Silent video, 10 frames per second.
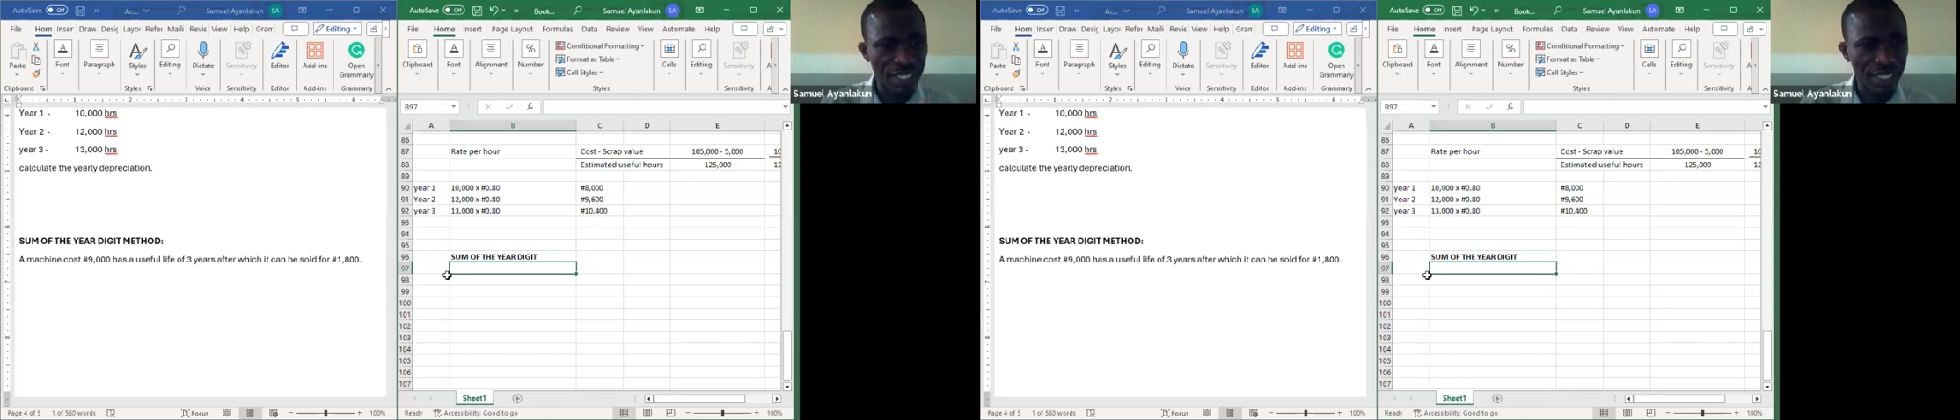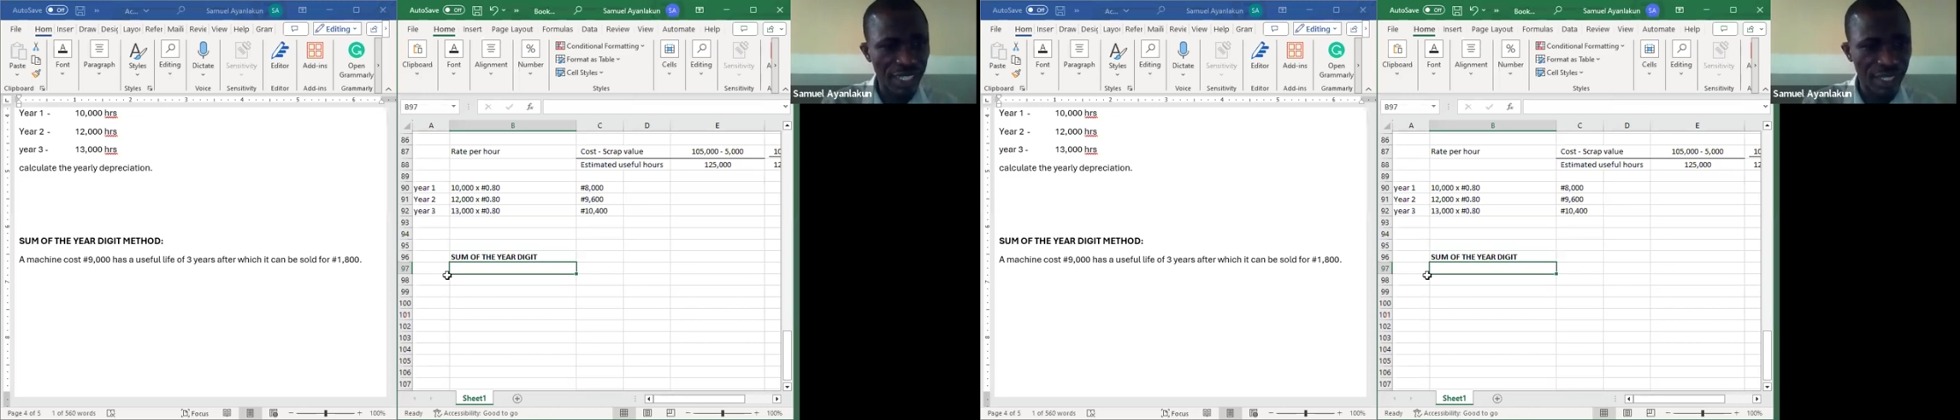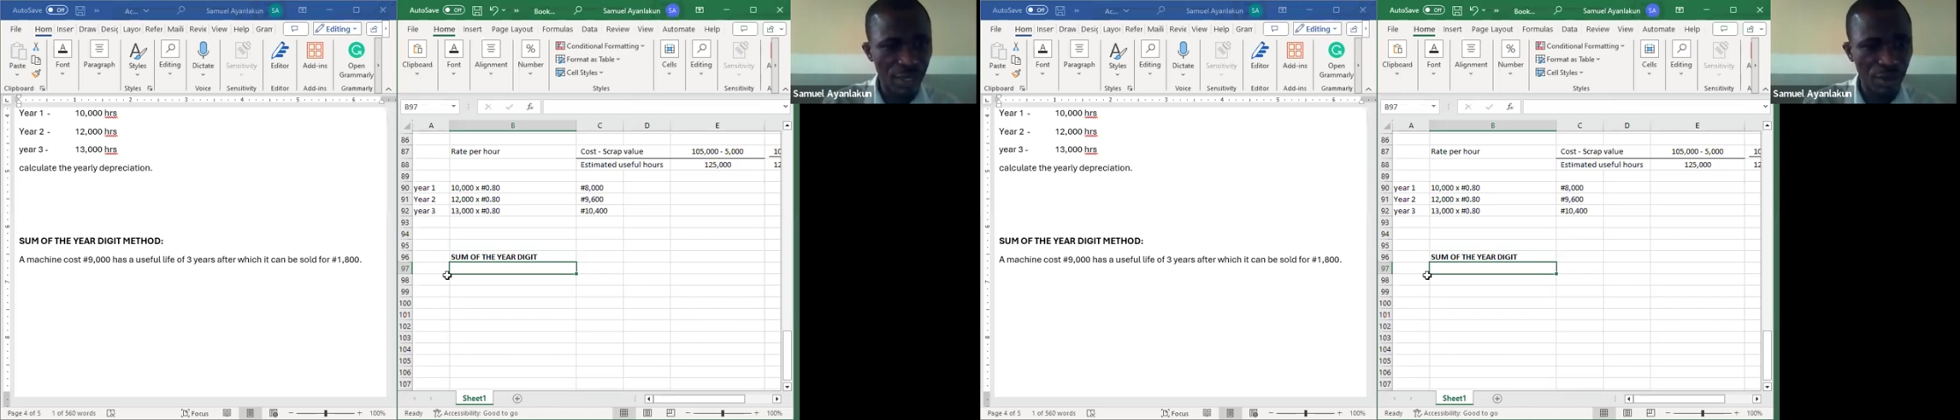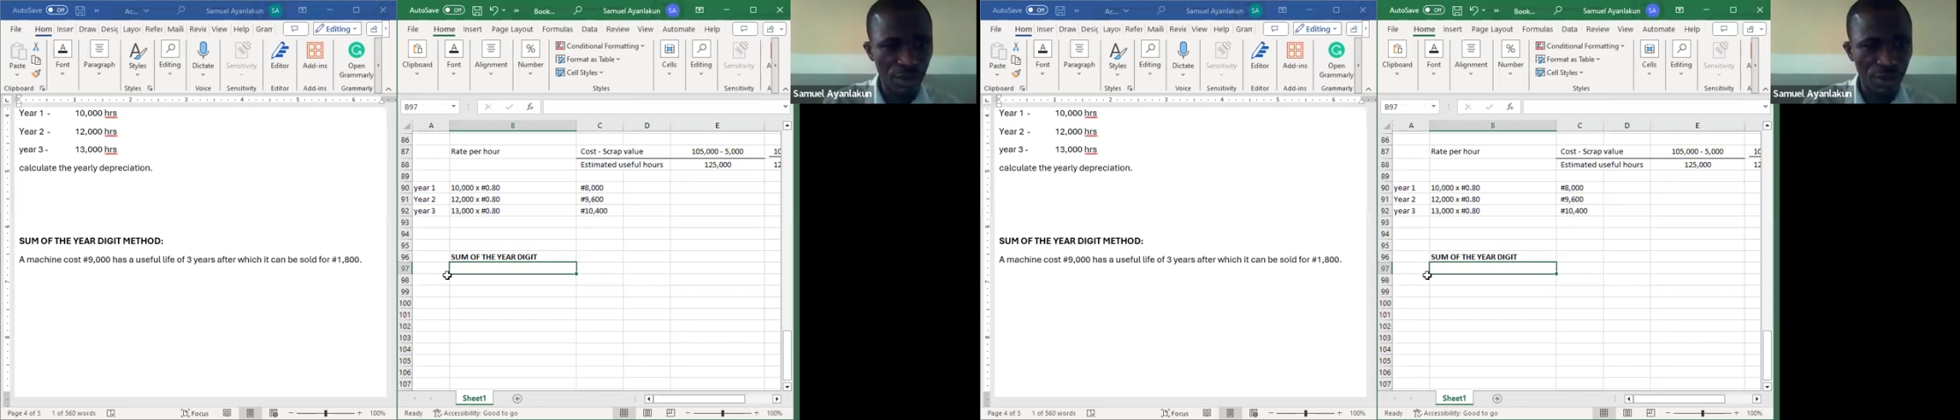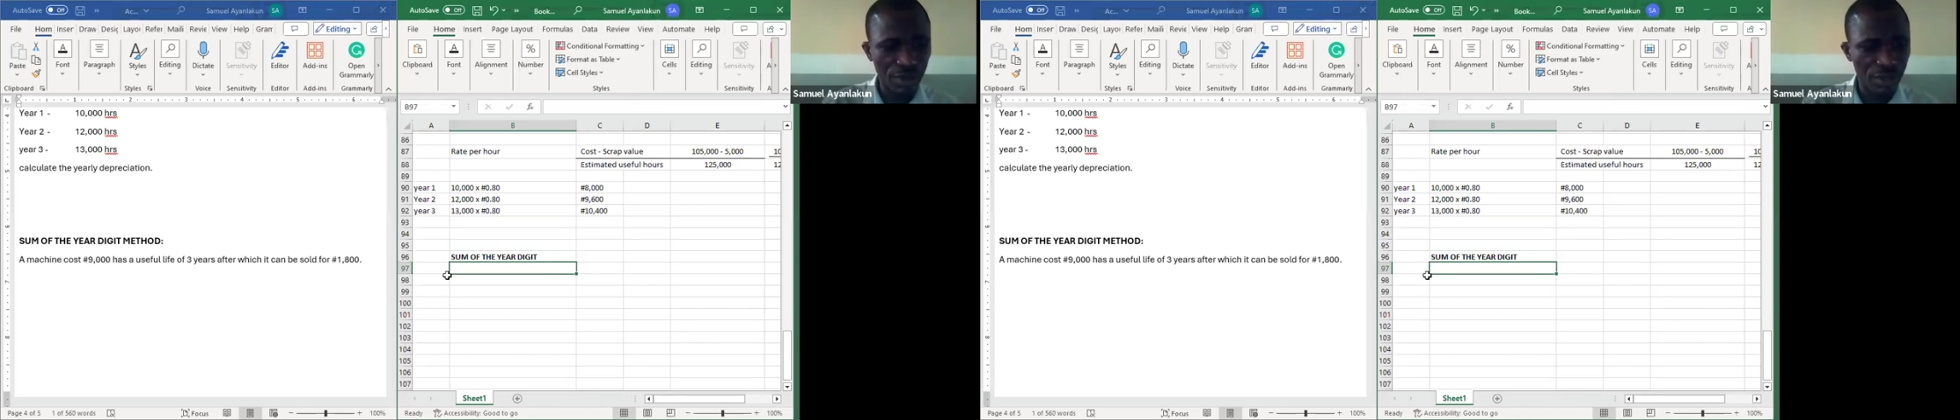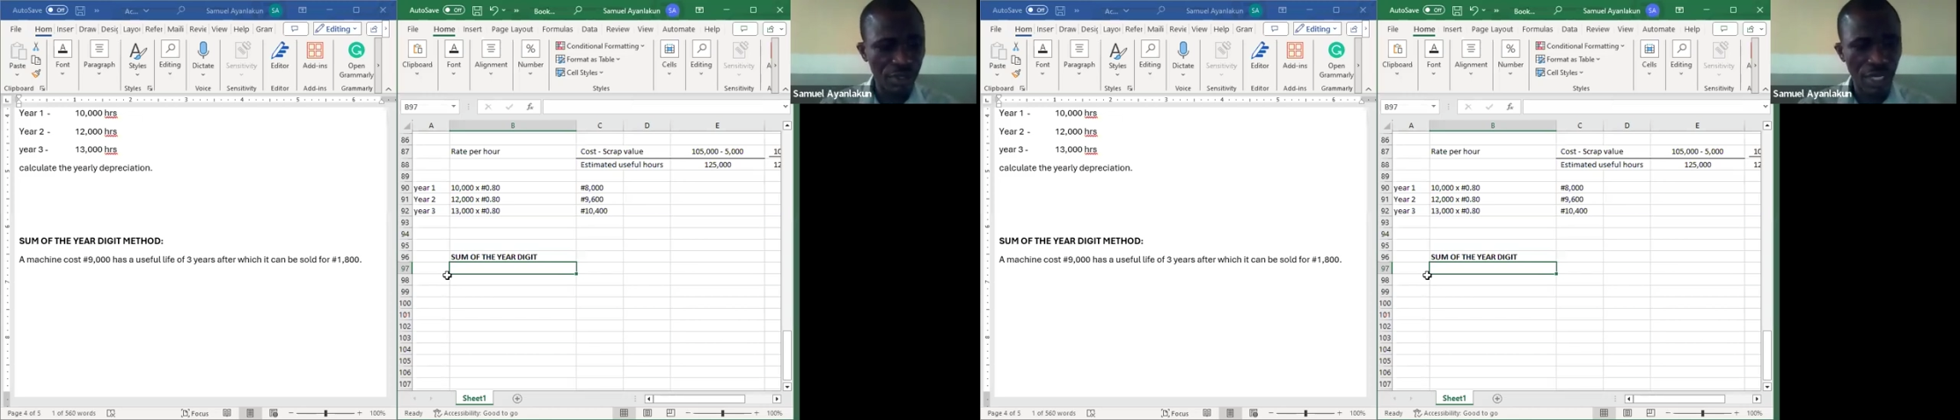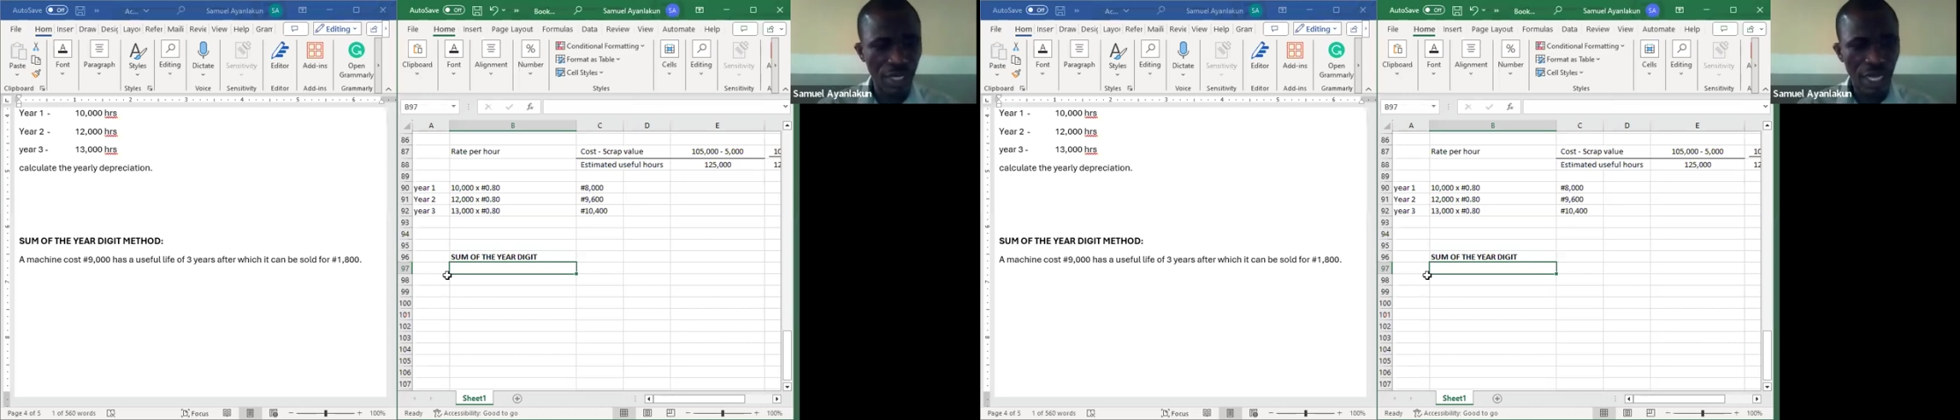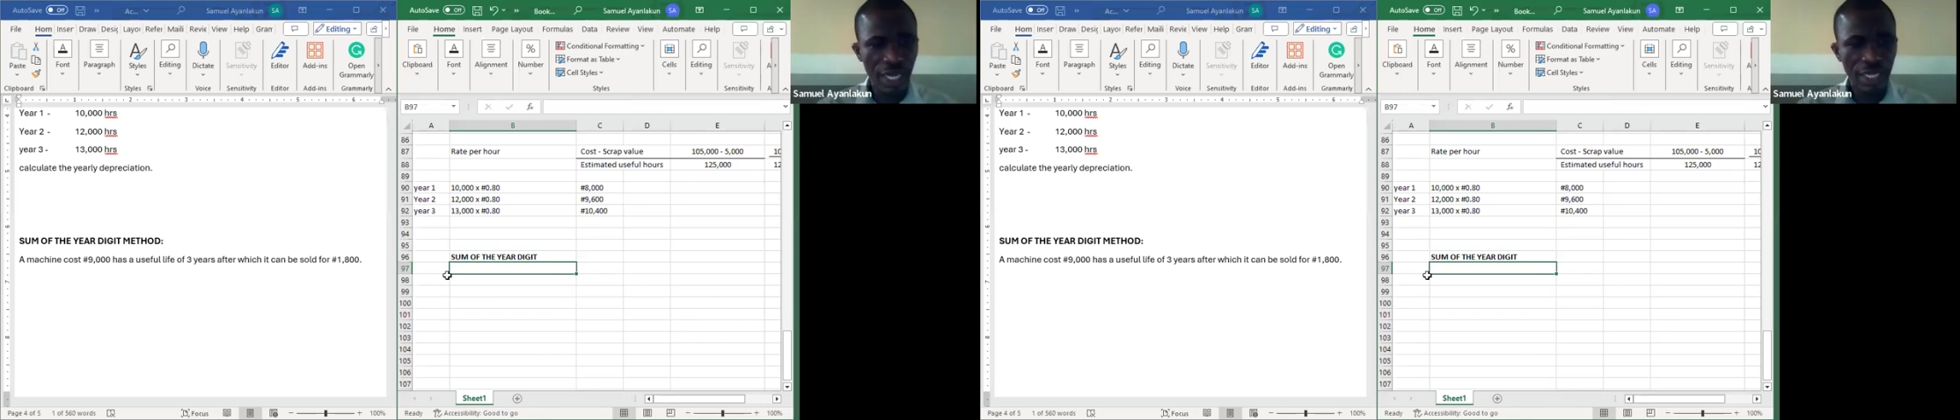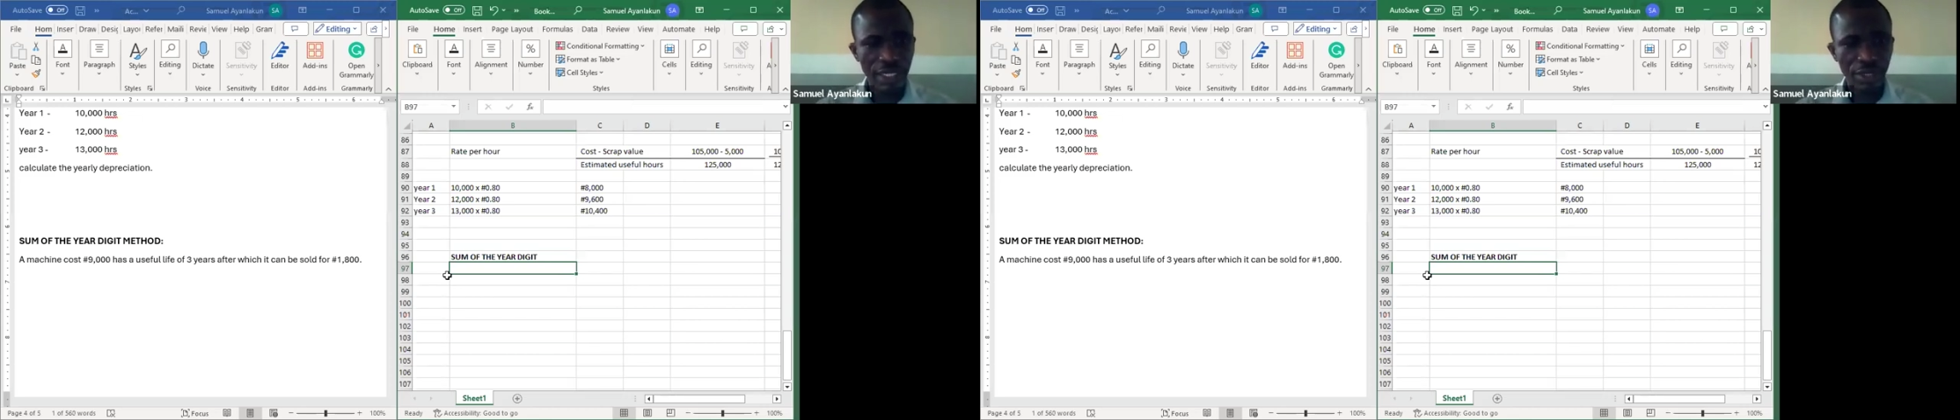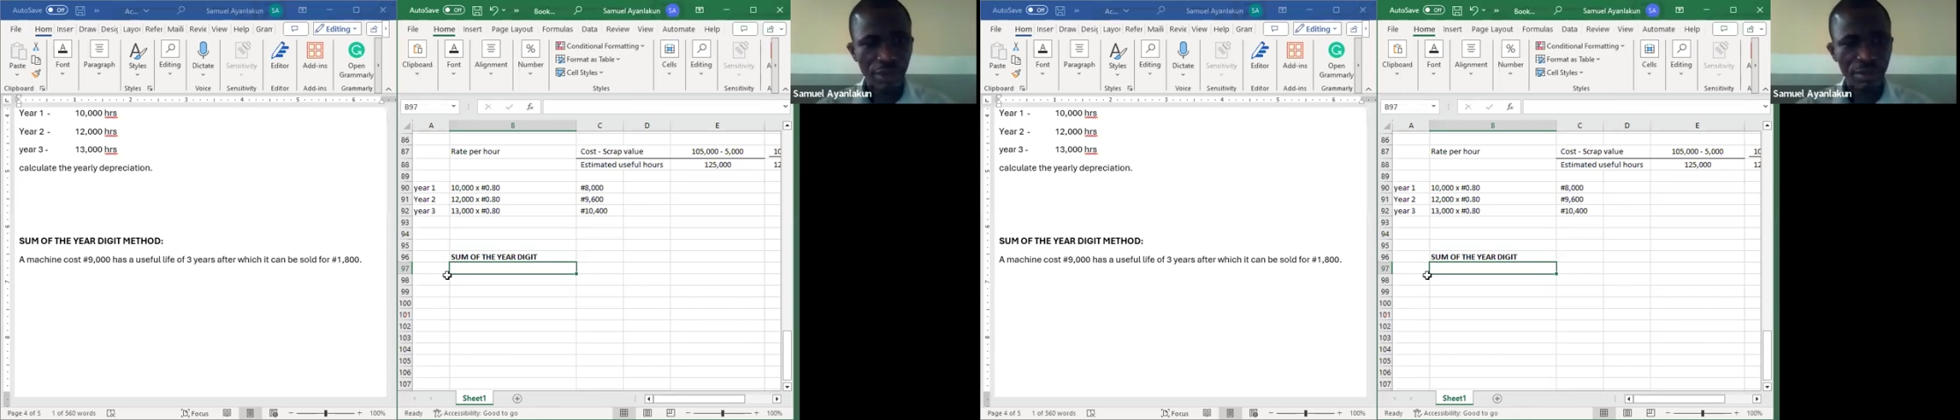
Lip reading: is 9,000, and it's